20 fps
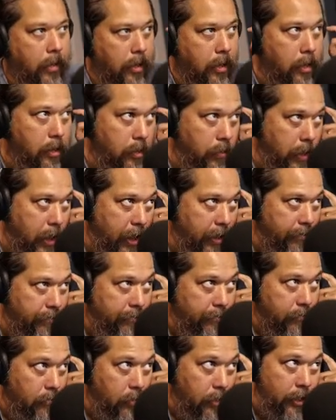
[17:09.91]
you have,
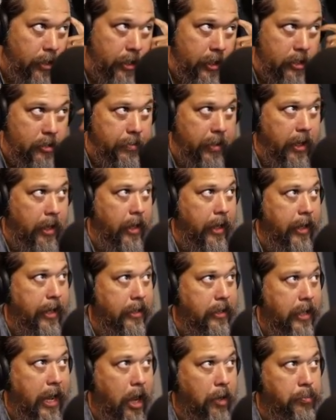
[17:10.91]
look at this, man. I got
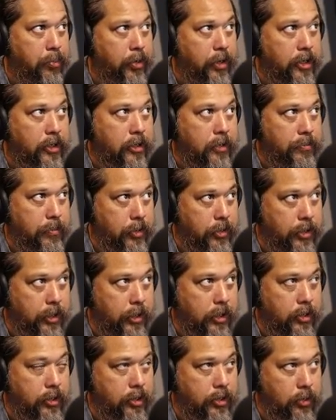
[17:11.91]
the output as
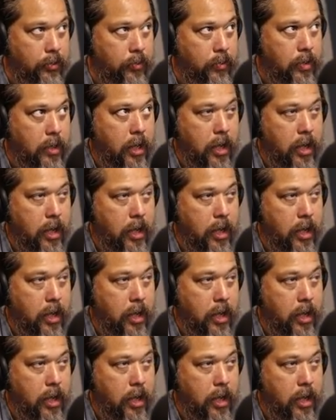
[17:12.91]
music too,